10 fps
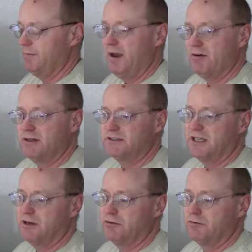background
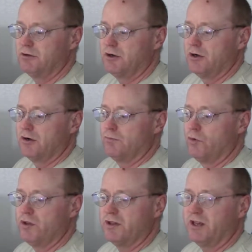sound
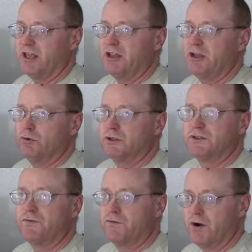more than likely was
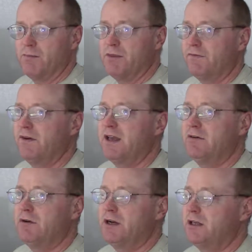from the
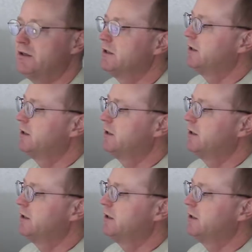fan running.